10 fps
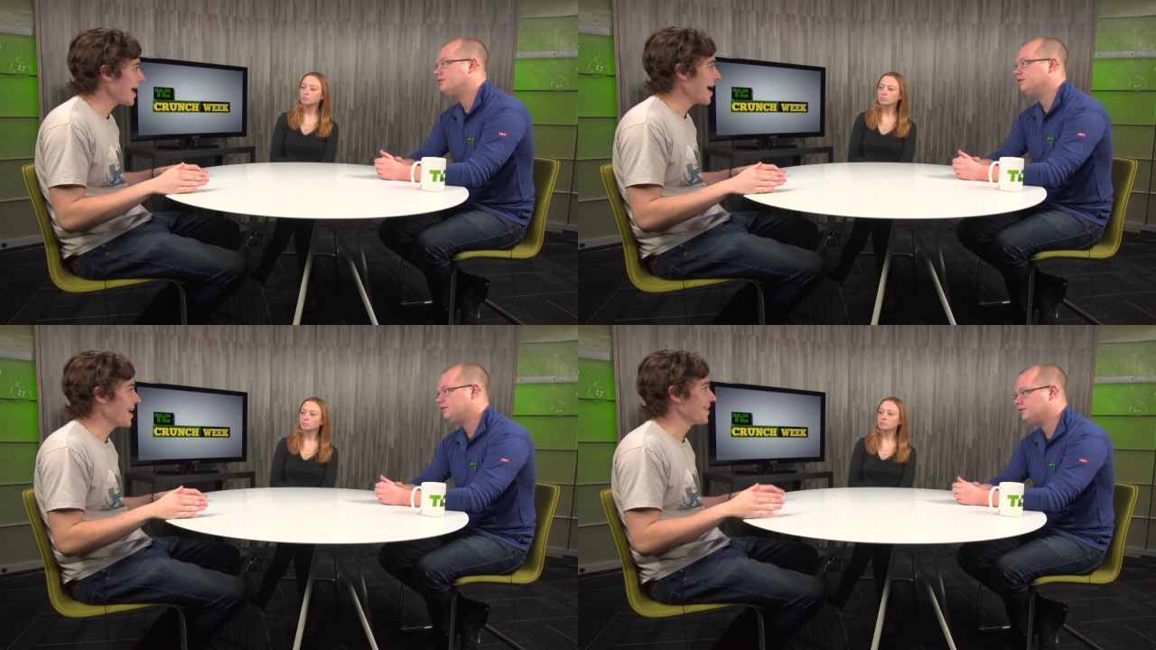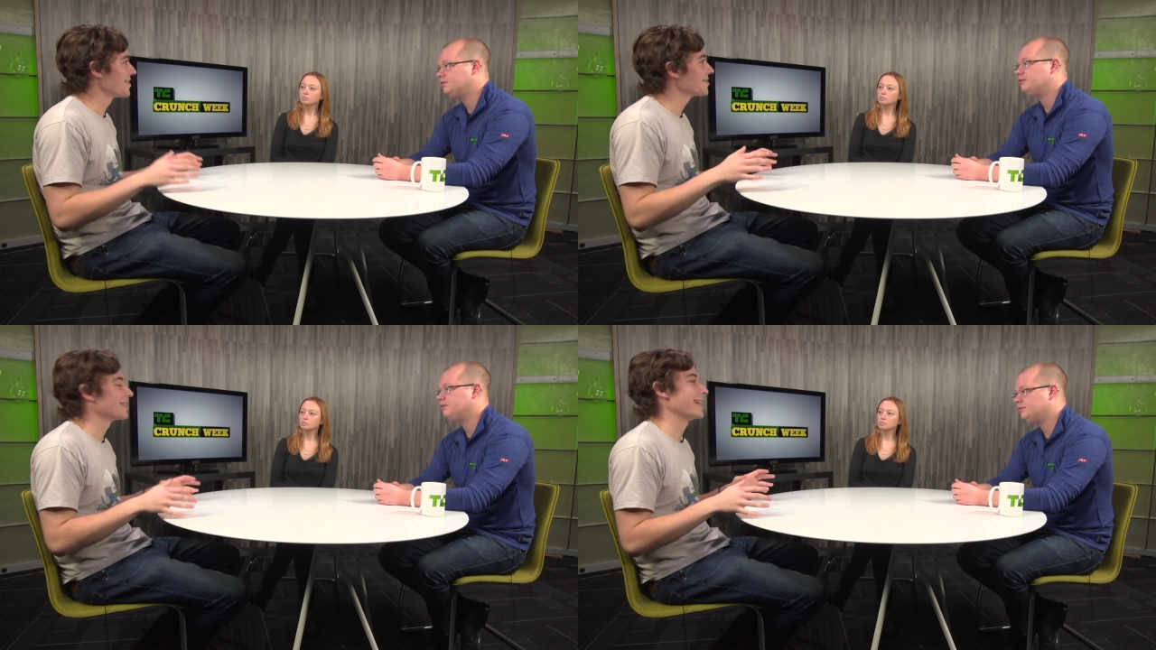
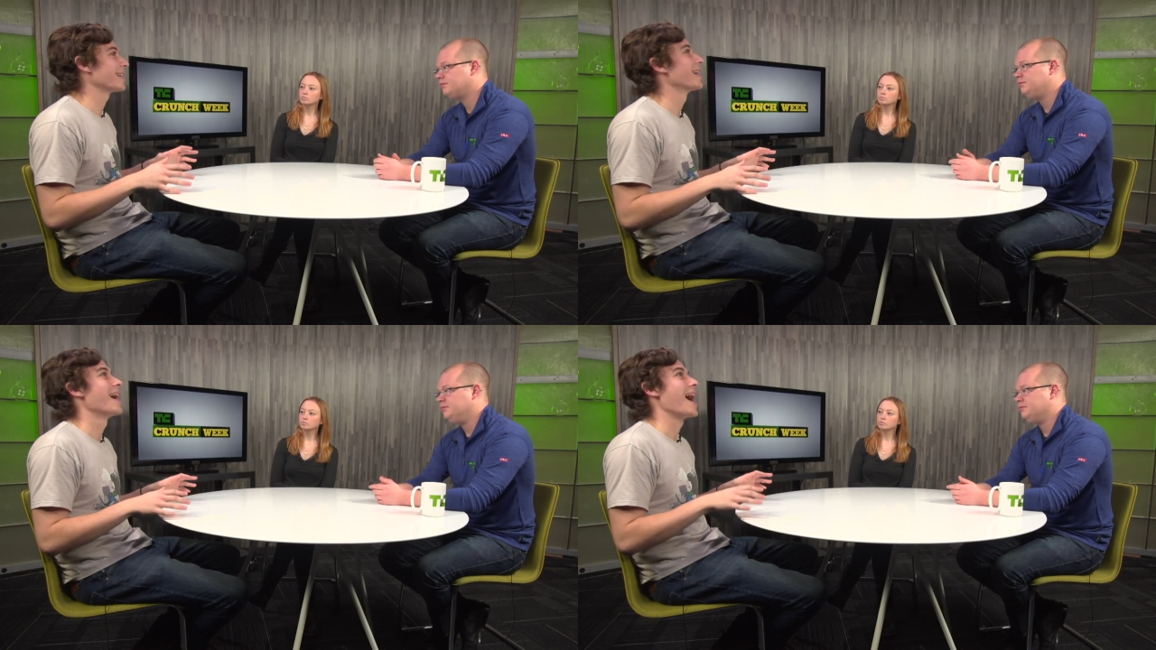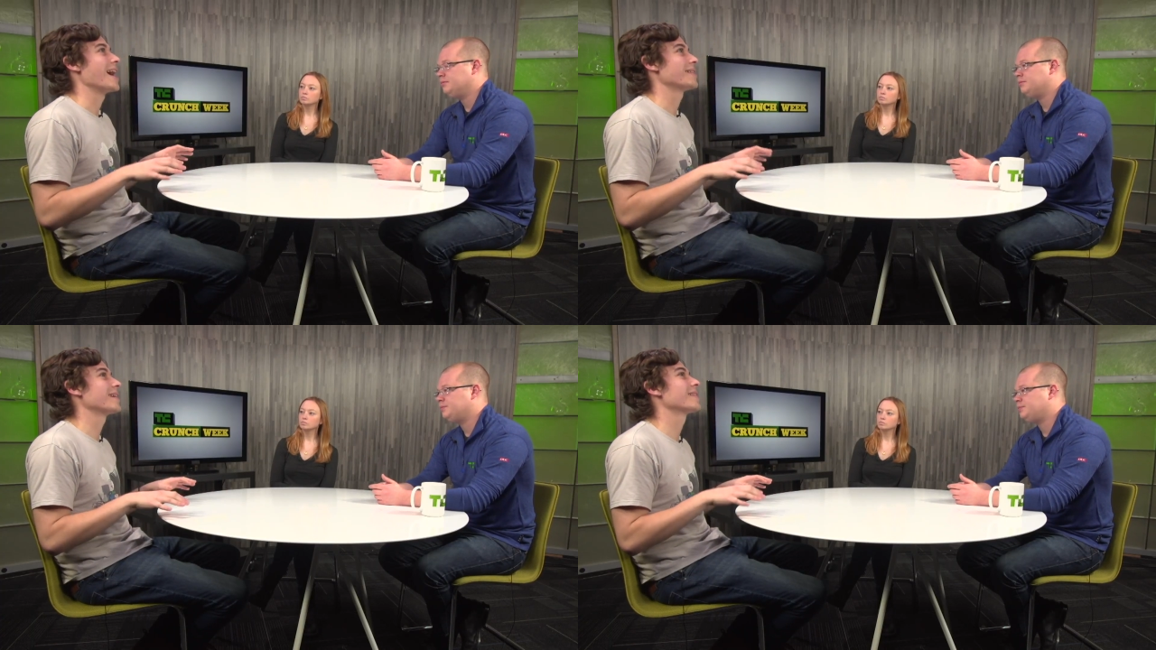Speaker 1: And like,
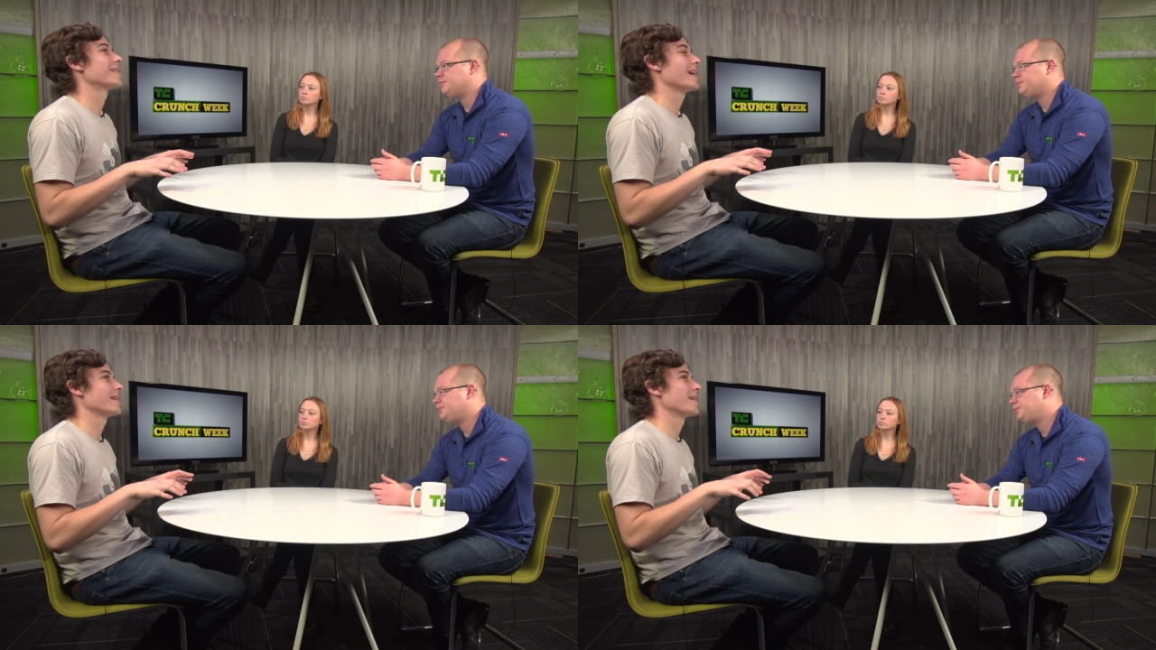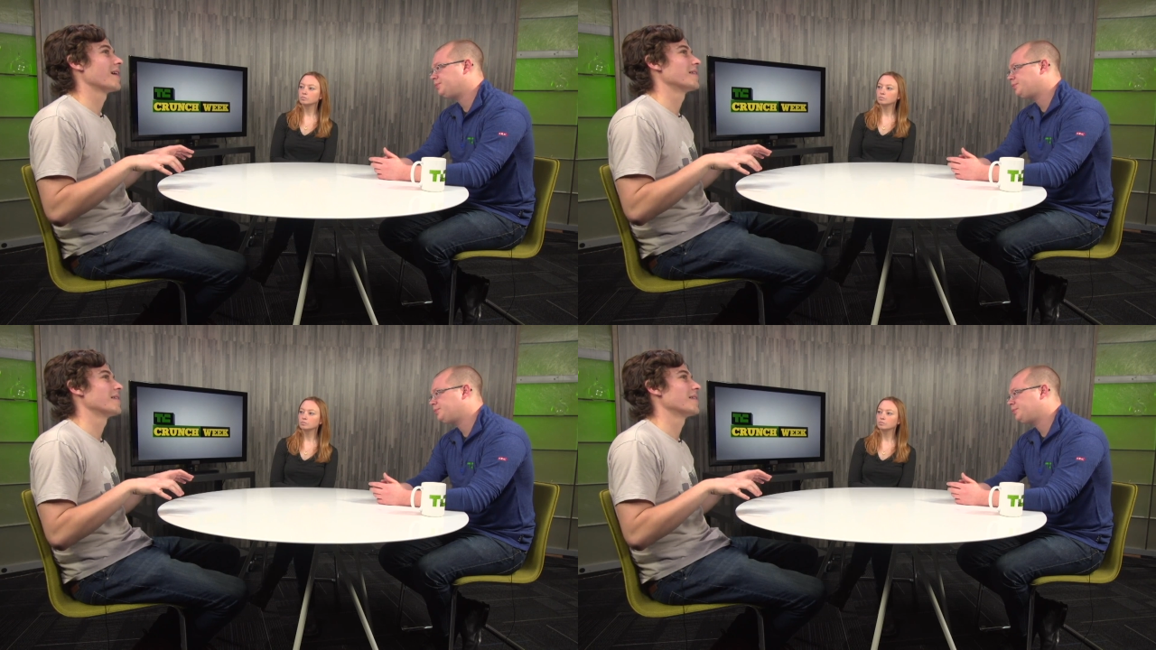I think that